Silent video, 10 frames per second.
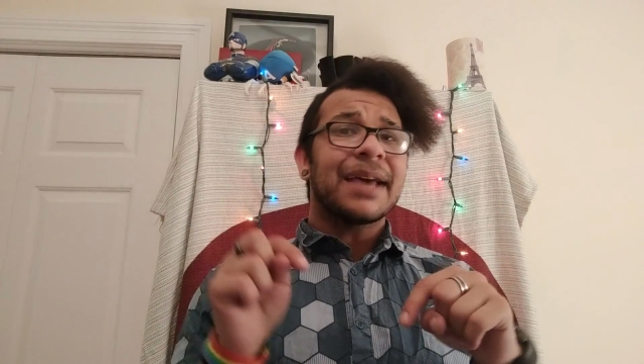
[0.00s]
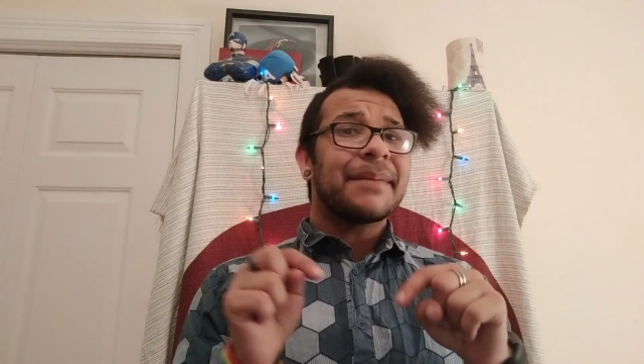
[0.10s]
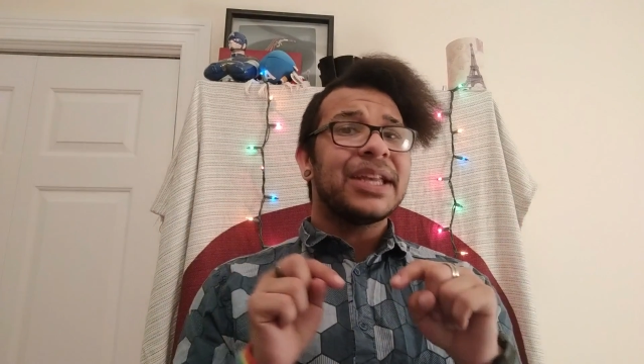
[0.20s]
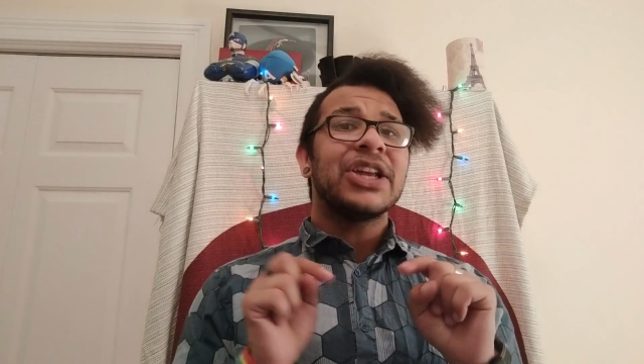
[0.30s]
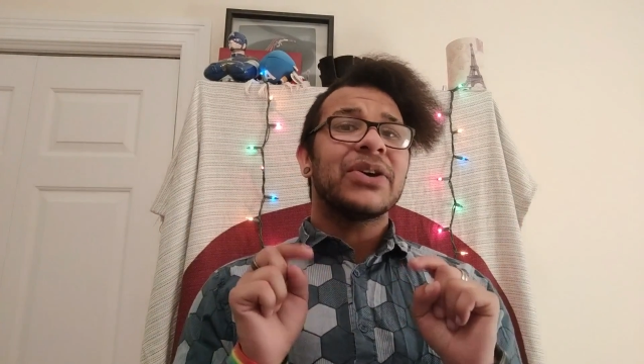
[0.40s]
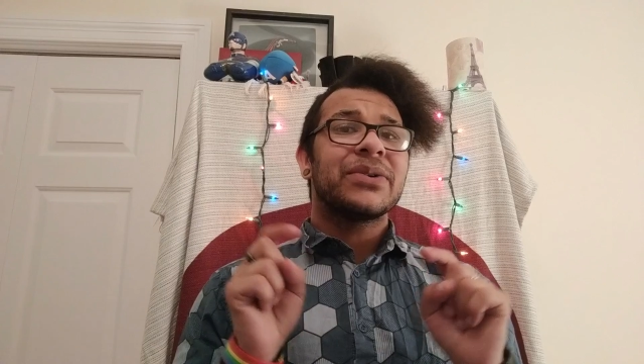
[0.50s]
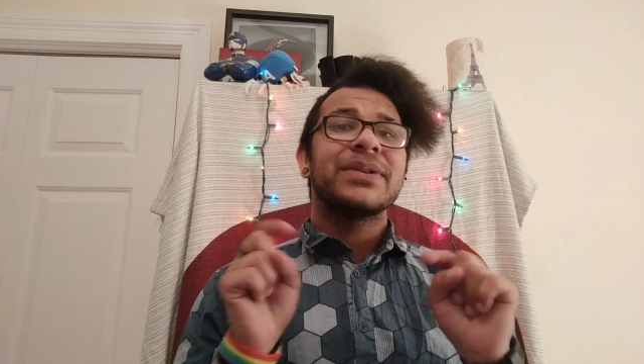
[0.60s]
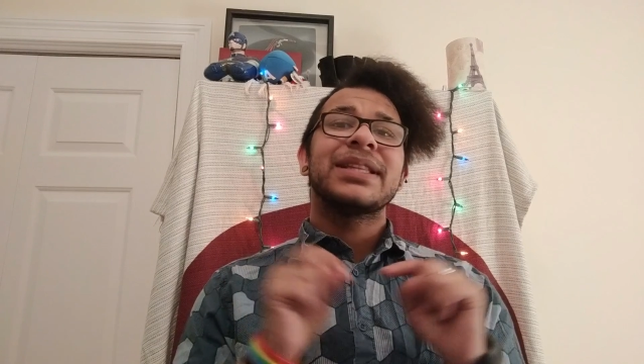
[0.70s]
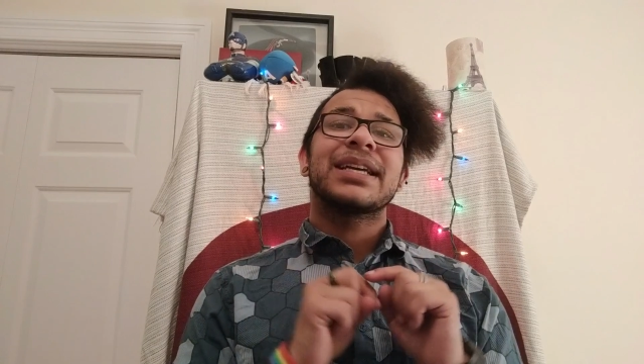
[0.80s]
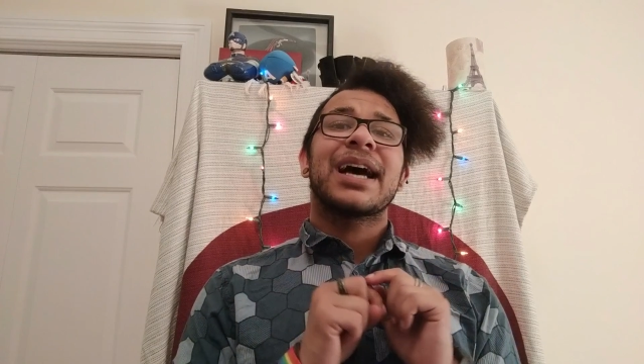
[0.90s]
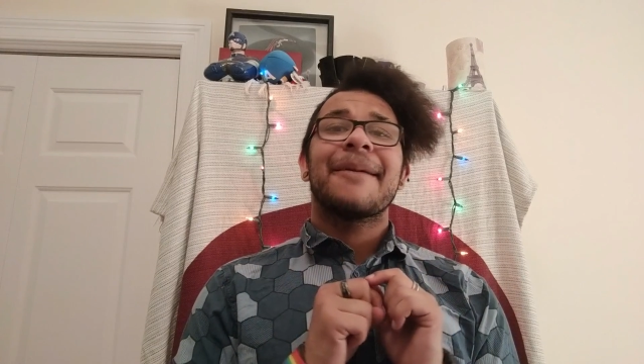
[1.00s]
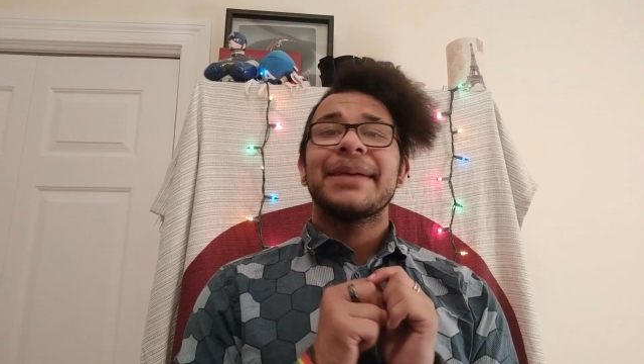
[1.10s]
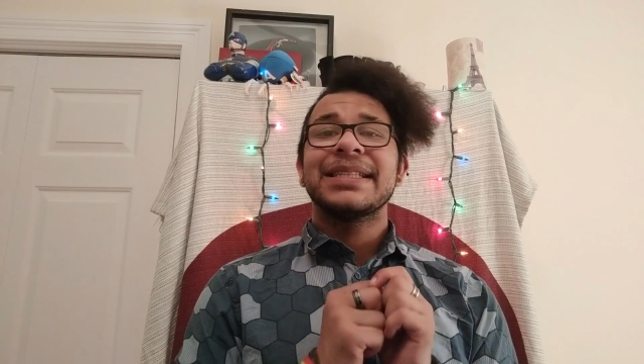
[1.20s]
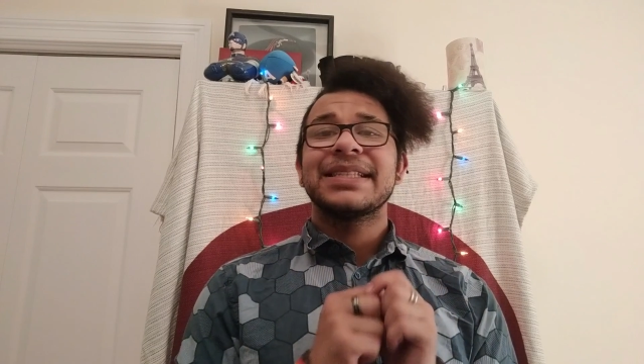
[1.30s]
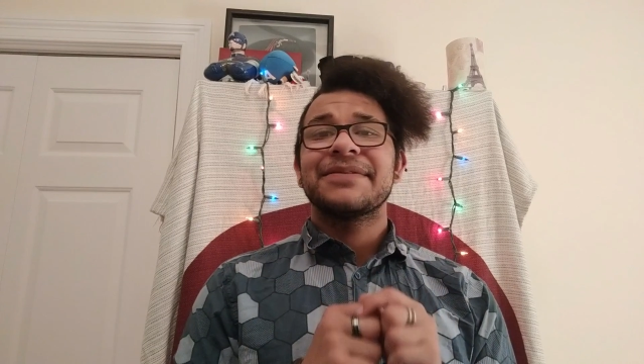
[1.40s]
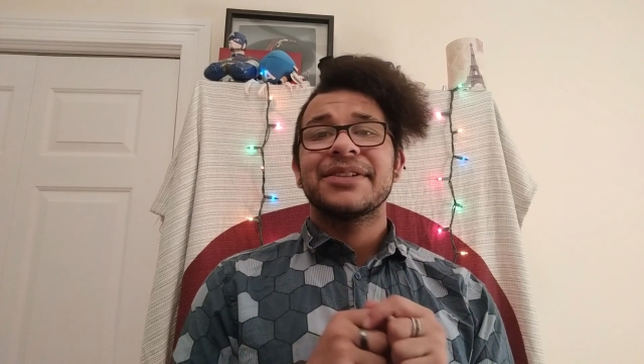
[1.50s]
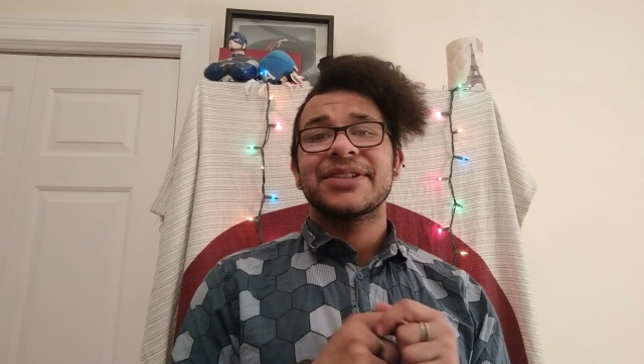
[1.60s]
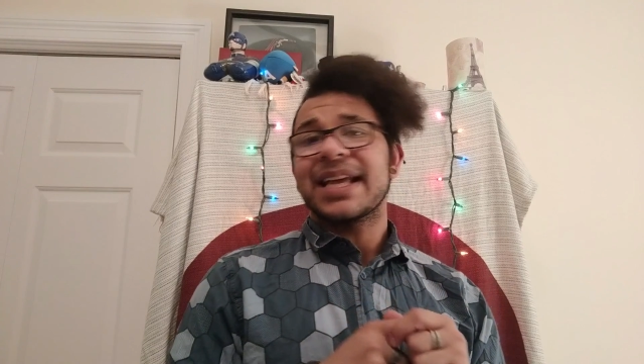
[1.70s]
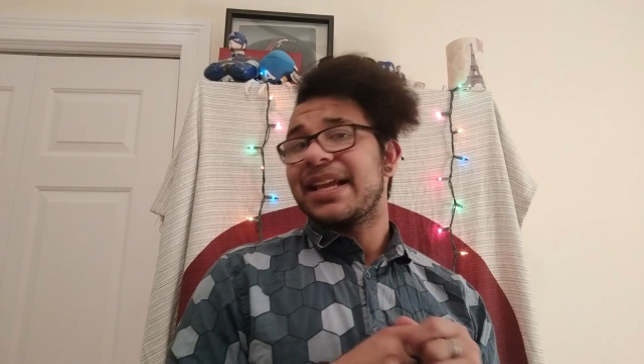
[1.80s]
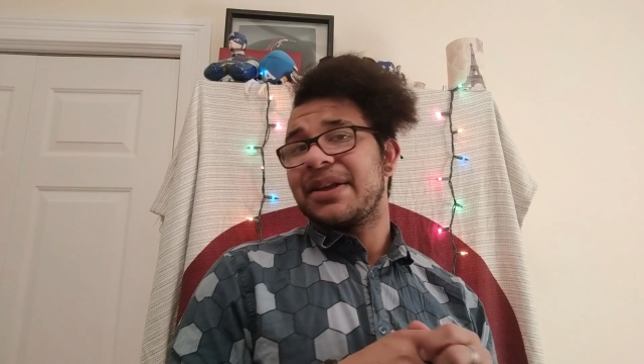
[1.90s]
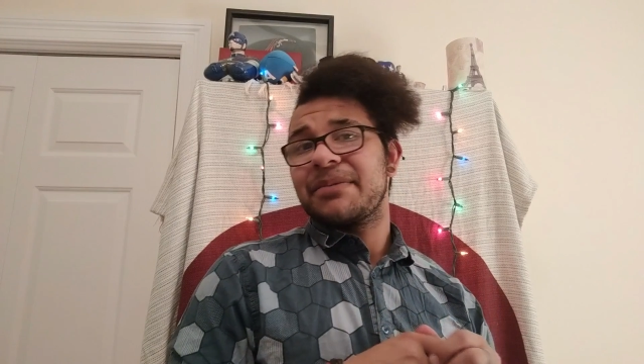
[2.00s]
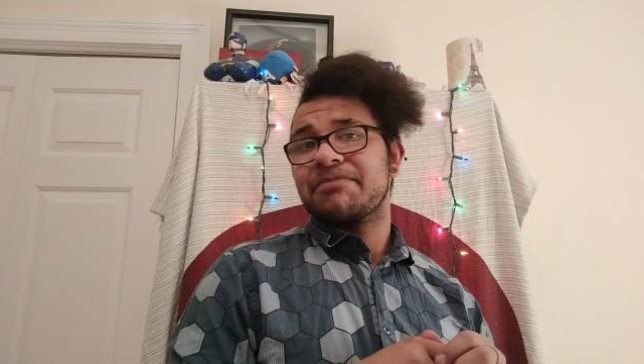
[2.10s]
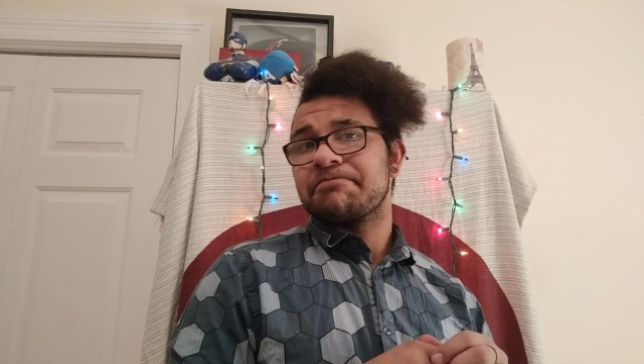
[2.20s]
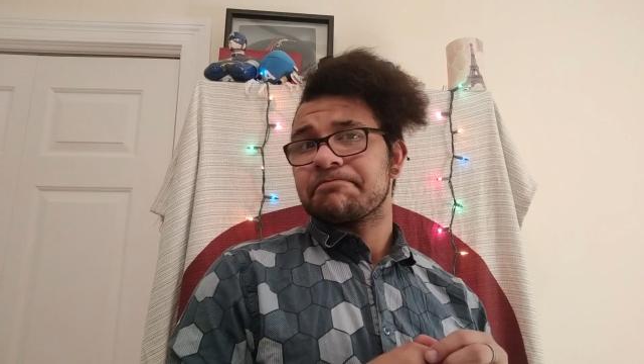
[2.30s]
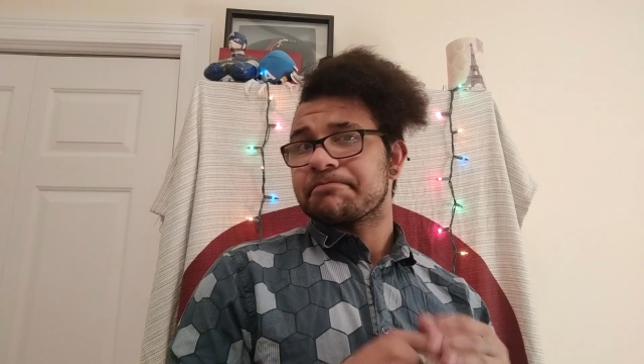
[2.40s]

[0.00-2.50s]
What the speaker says: let me know in the comments if there's any